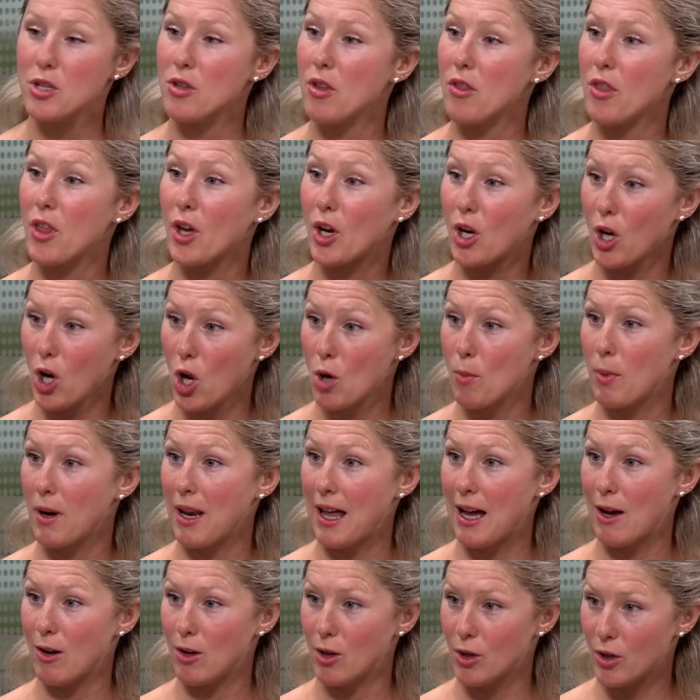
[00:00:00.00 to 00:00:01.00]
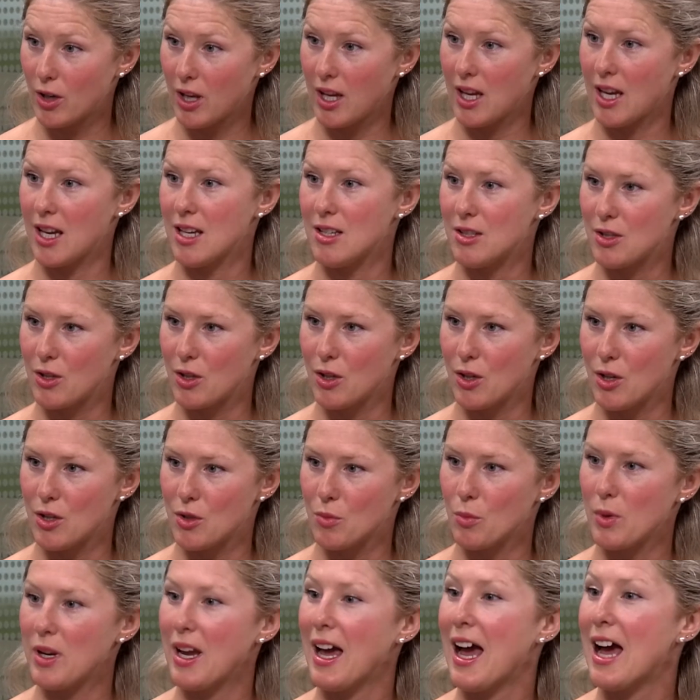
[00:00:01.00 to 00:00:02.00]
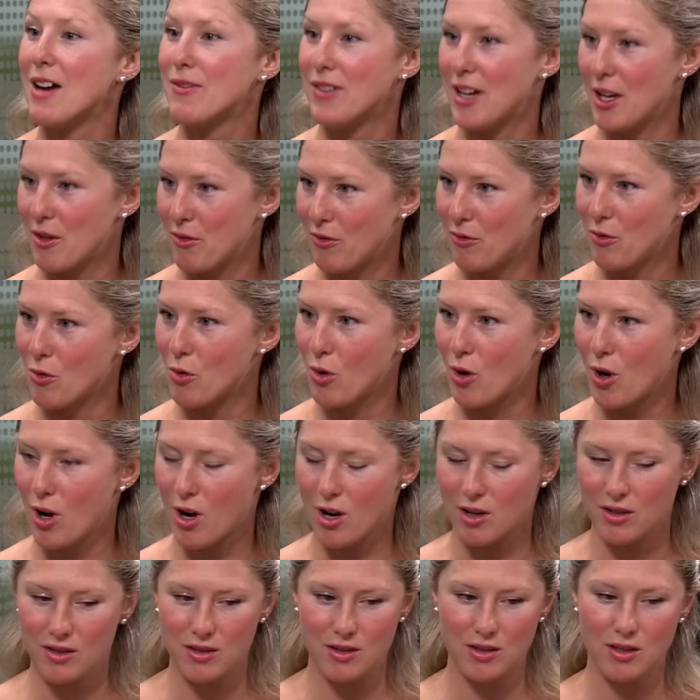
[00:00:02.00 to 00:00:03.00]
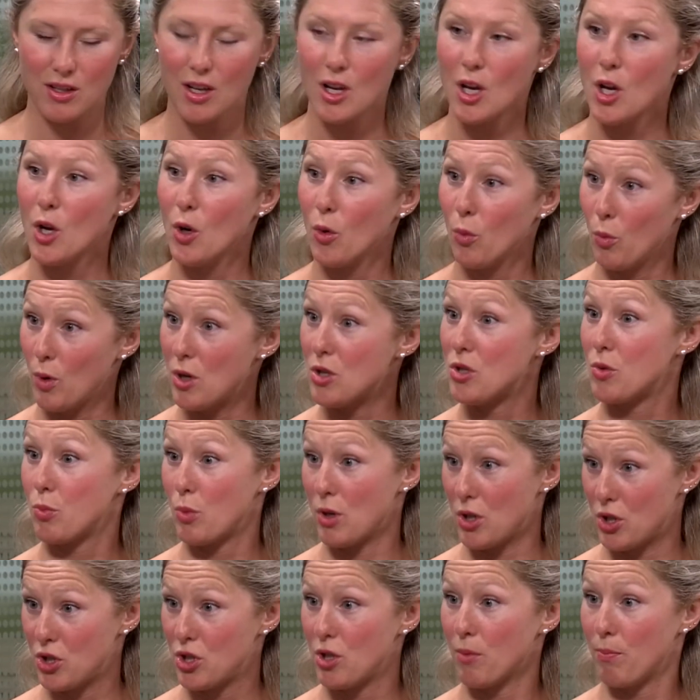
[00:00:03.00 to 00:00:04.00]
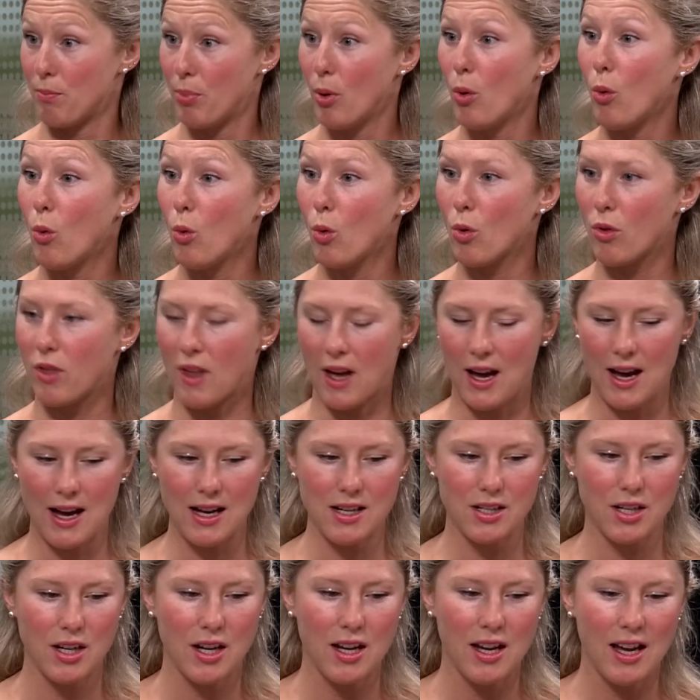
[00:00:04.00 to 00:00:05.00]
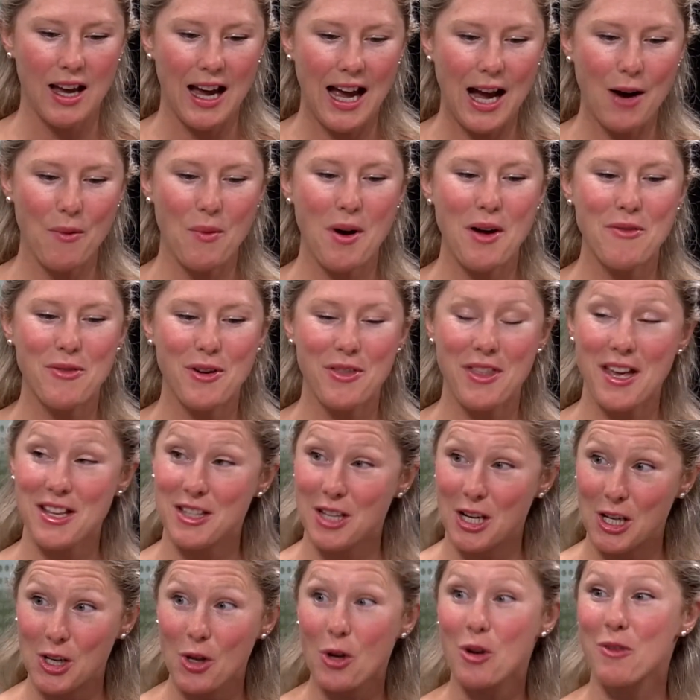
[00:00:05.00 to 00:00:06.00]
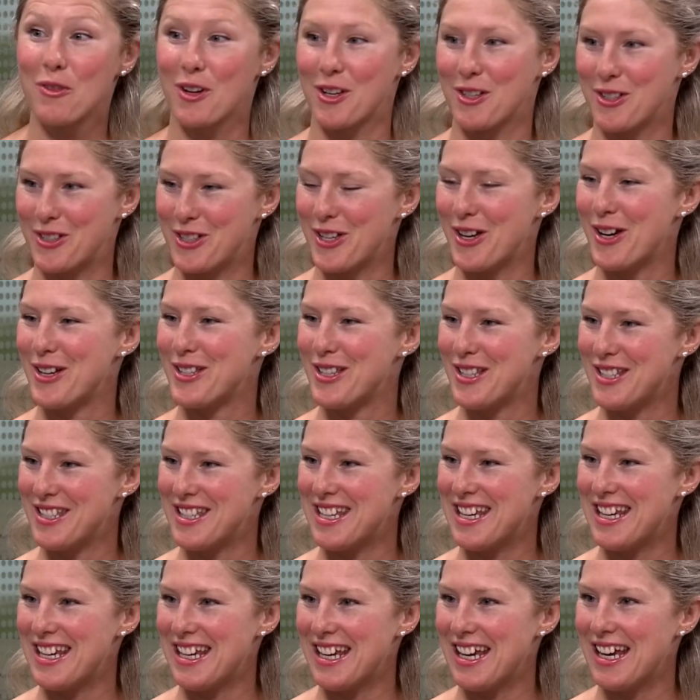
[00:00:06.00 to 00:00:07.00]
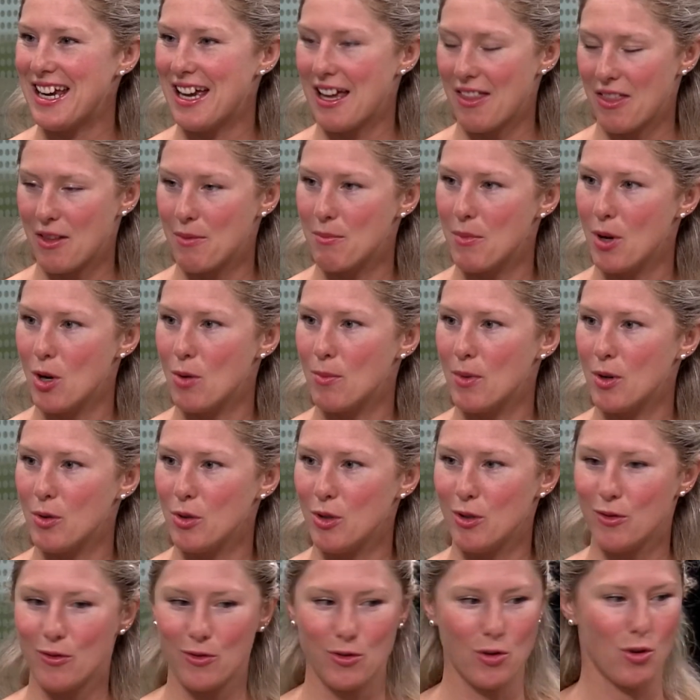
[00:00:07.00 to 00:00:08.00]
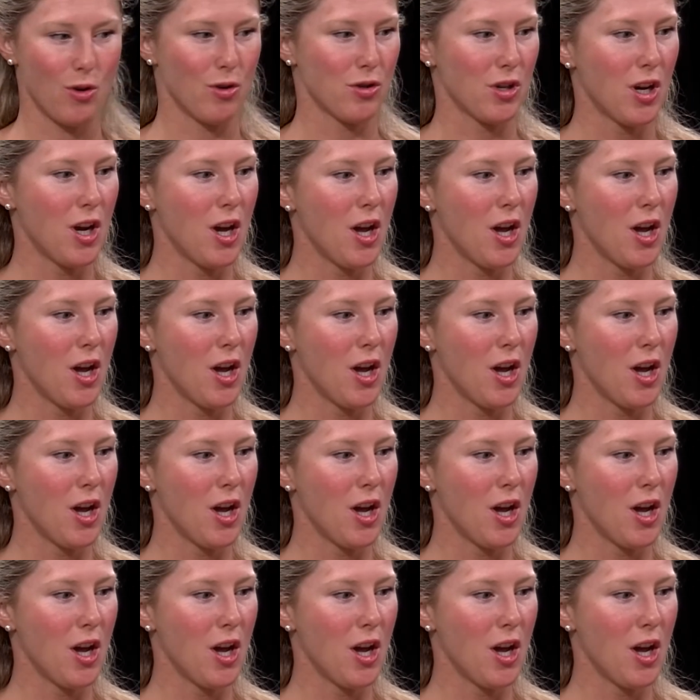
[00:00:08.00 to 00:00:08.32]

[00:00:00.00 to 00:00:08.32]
that the global outlook is good and we have had forecasts which support that. However, there's a lot of uncertainty at the moment. You've got